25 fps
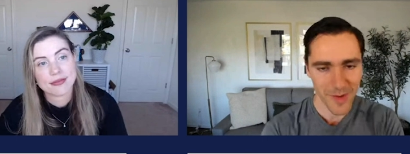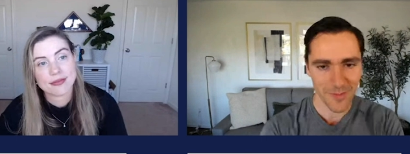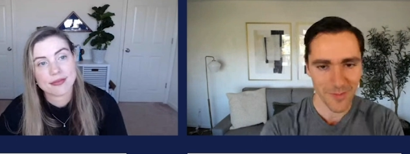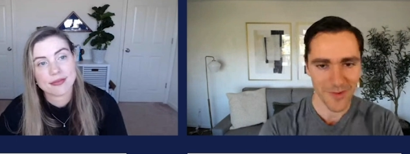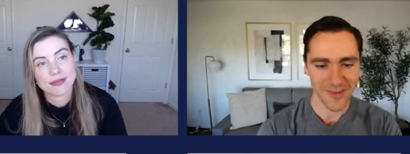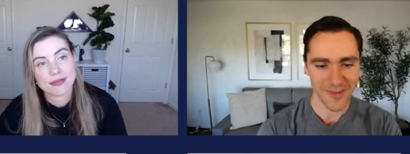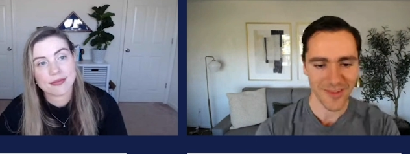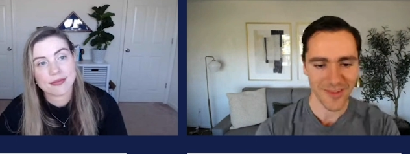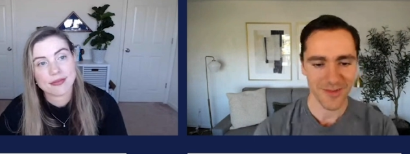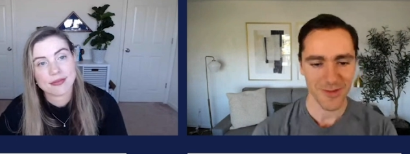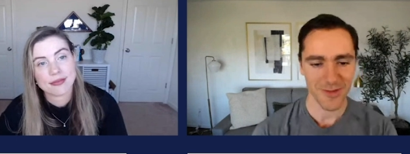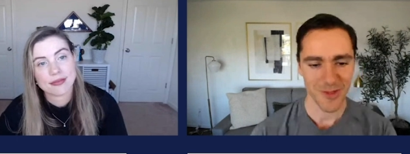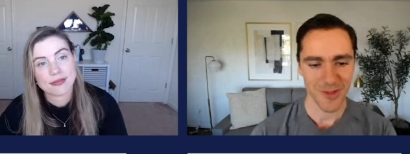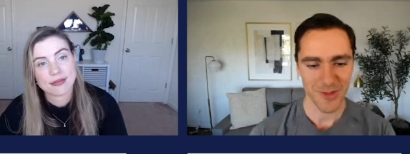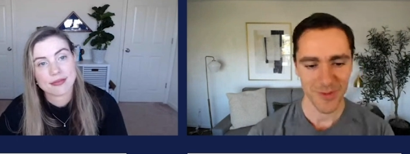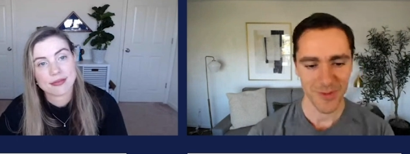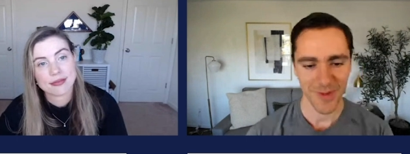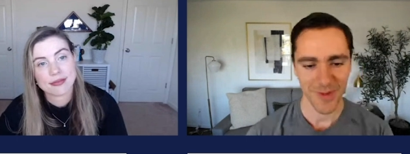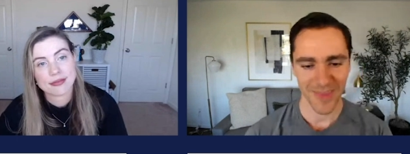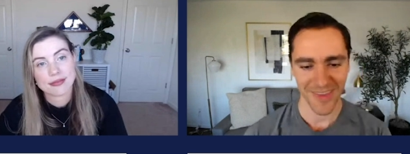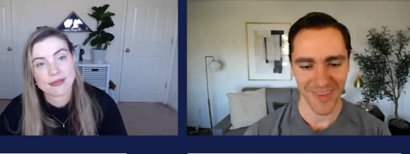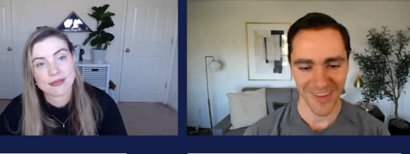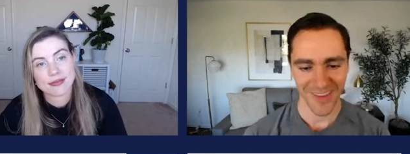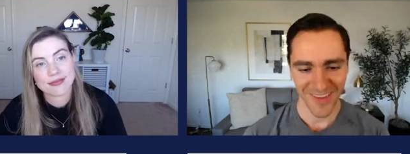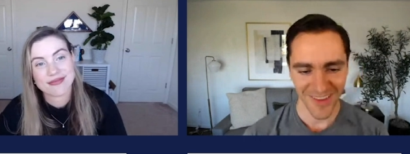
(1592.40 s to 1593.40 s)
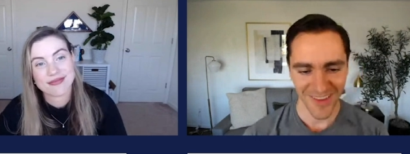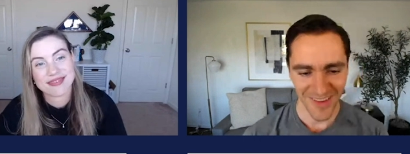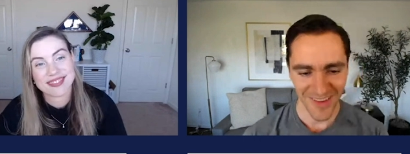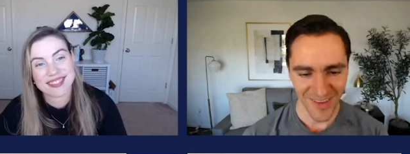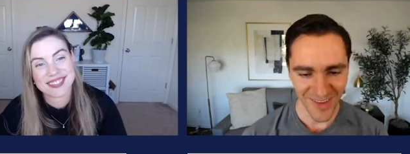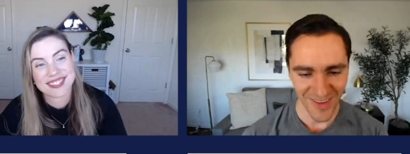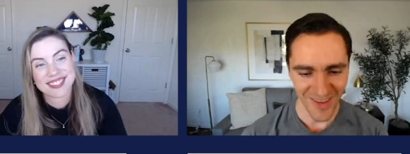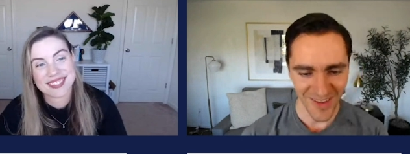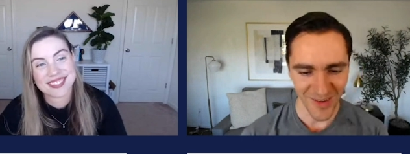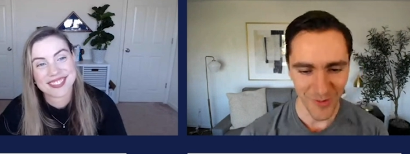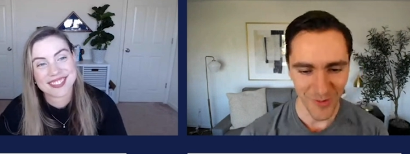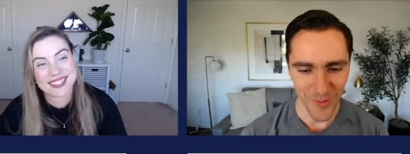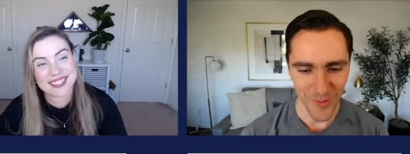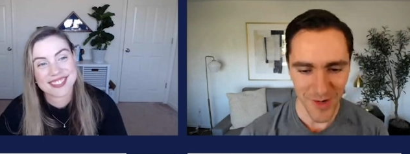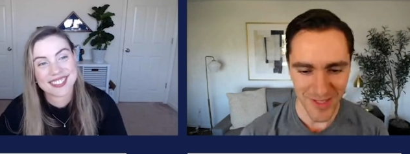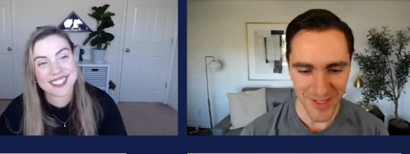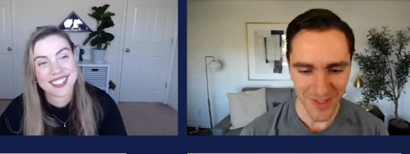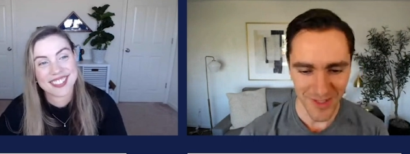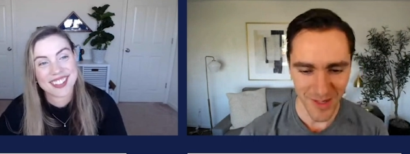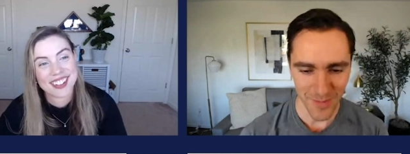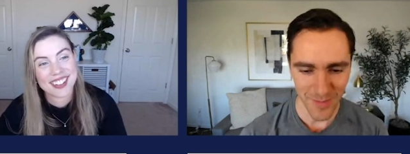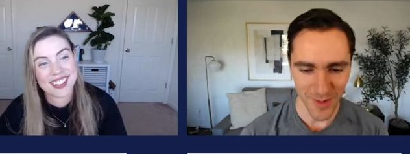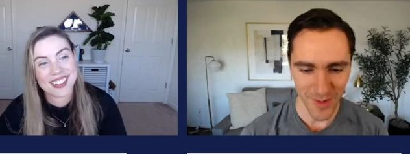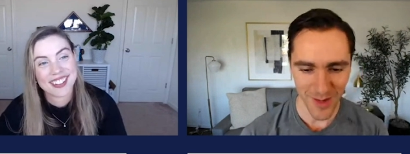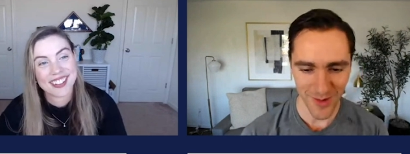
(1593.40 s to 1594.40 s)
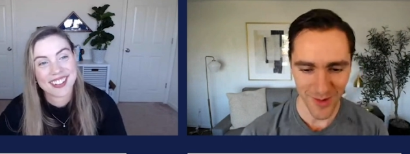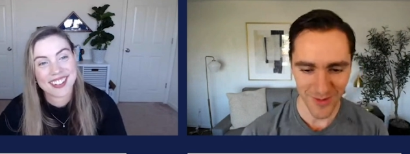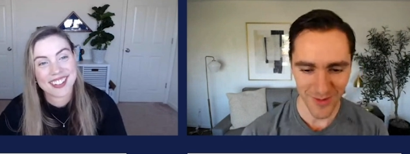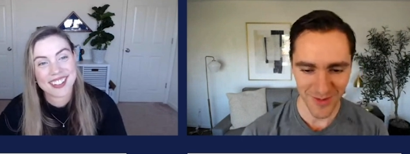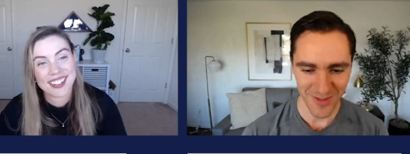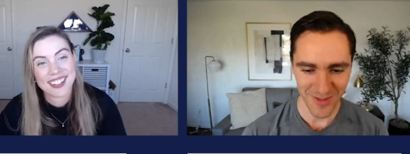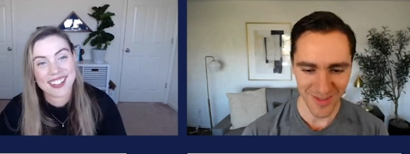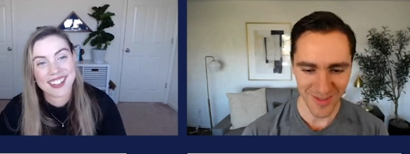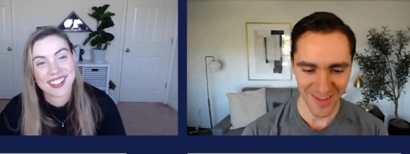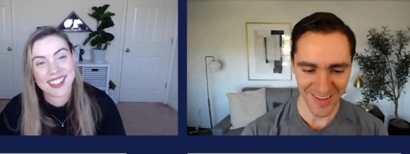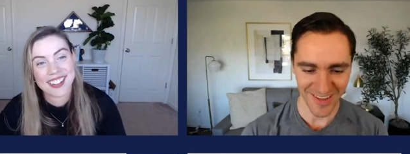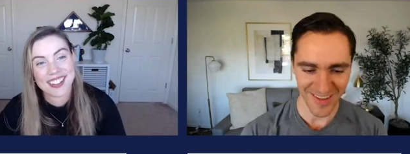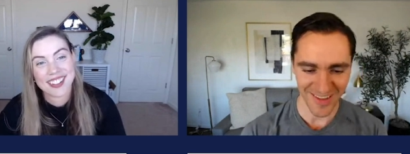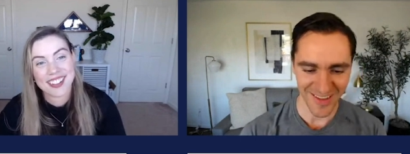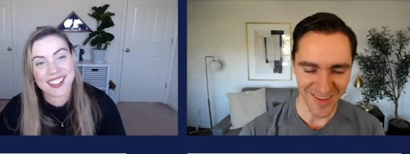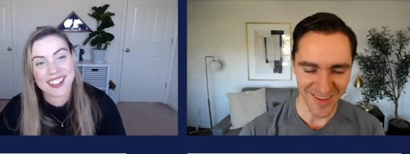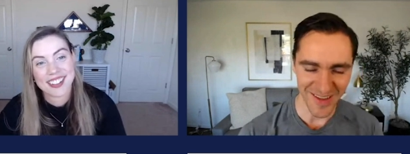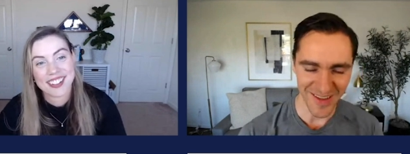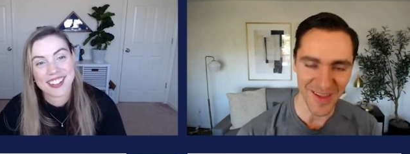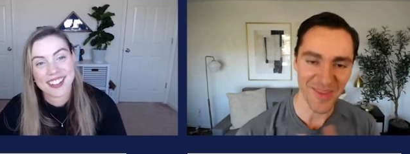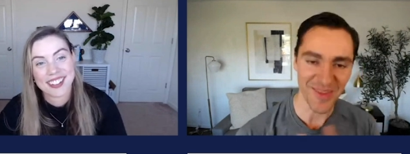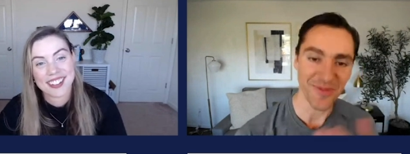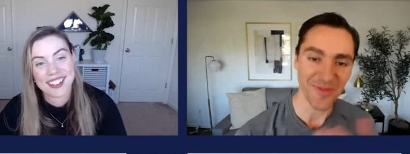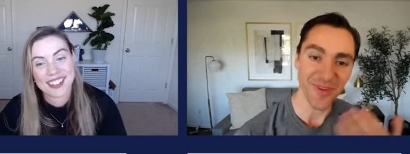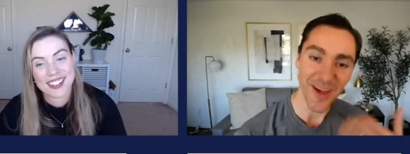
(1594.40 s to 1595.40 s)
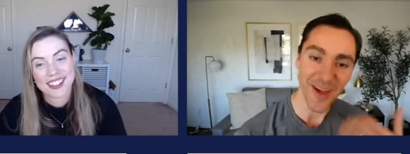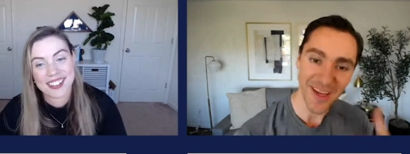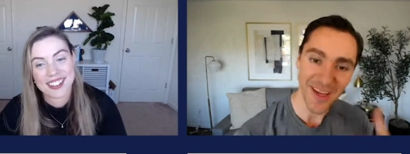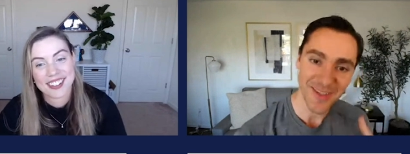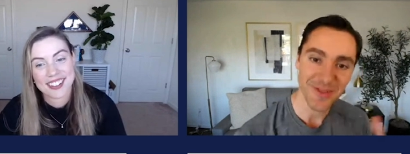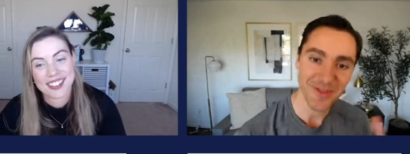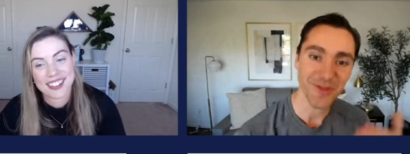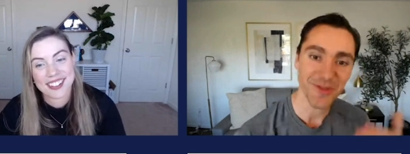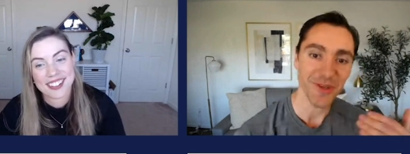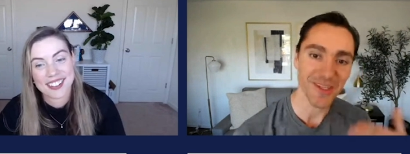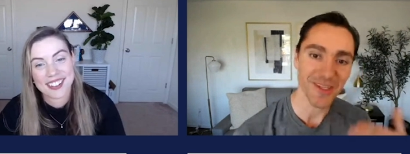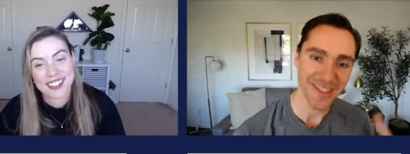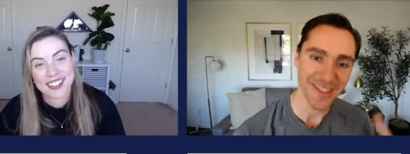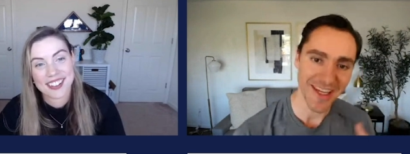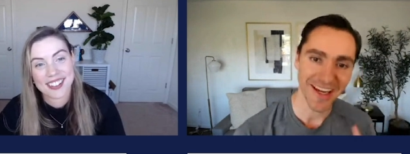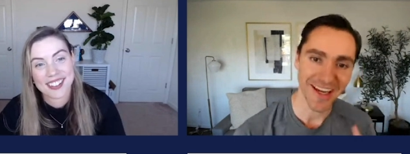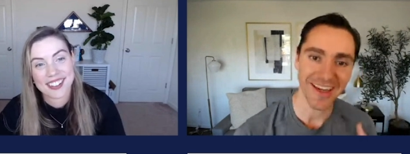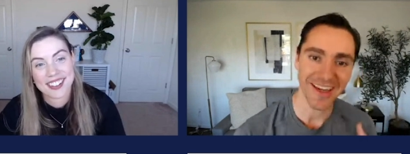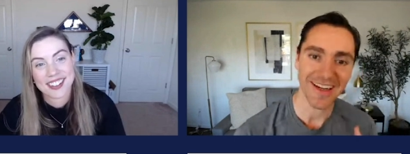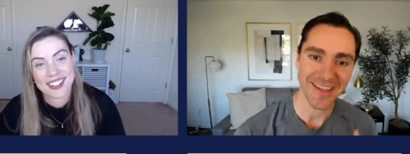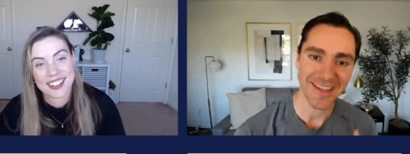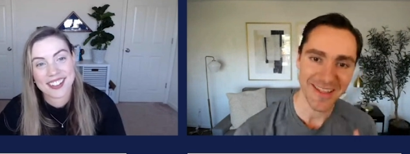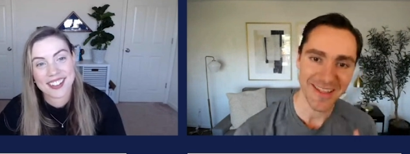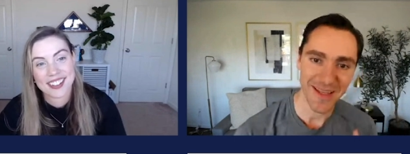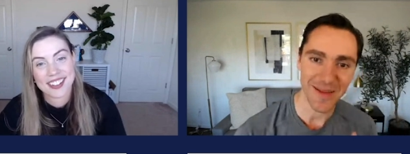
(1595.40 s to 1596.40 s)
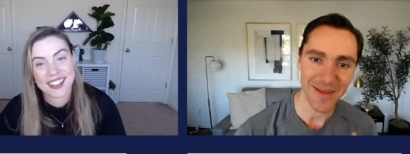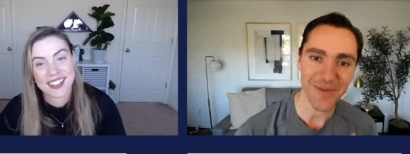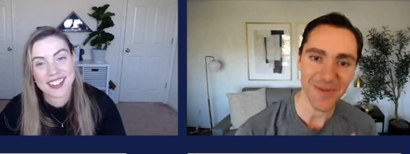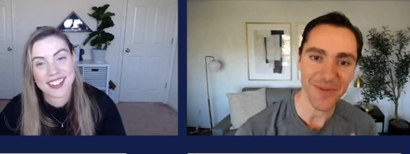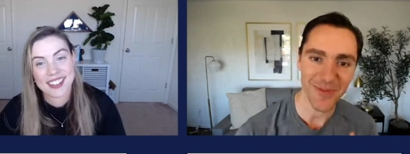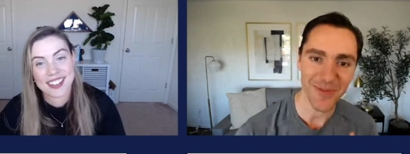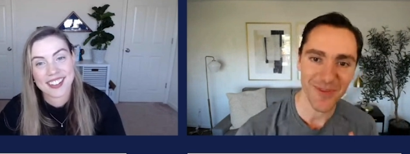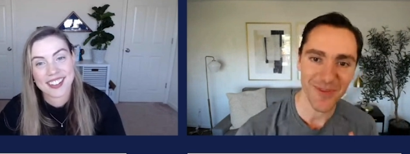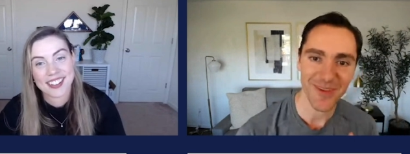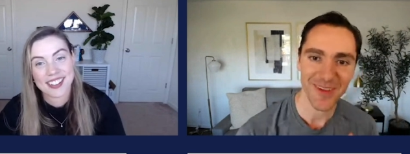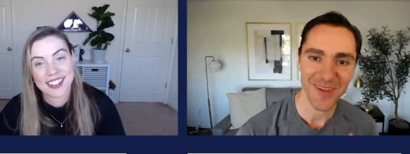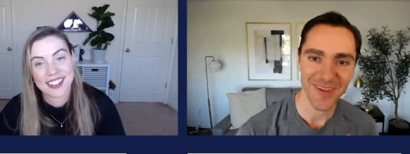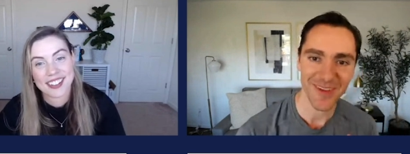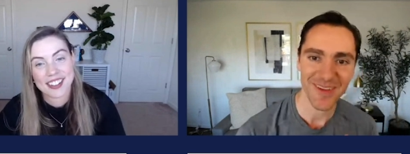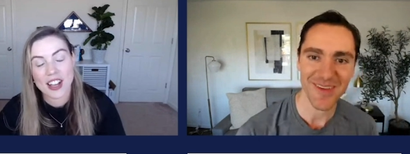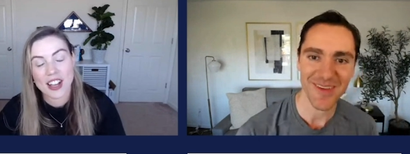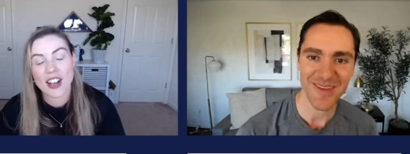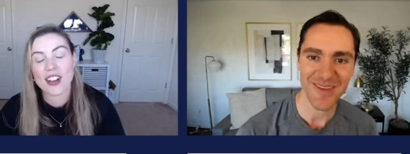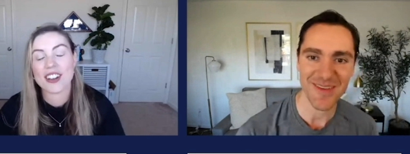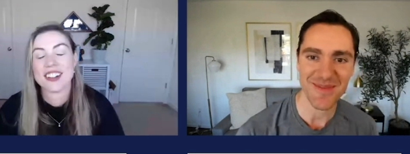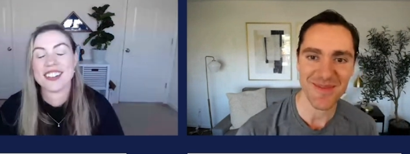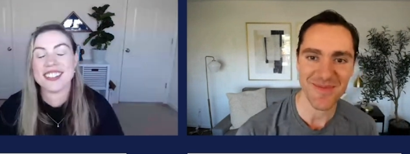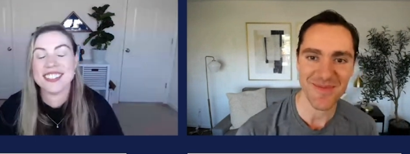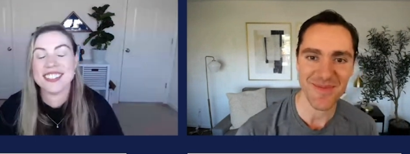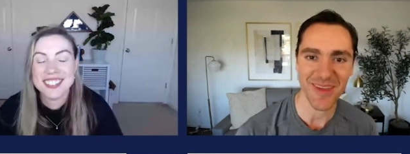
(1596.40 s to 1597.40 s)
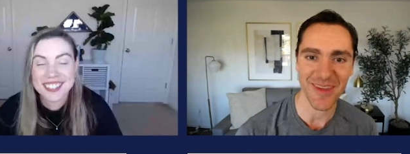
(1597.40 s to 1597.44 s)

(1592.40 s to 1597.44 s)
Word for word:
Speaker 1: up interviews with uh, a question about uh, advice to your younger self, oh.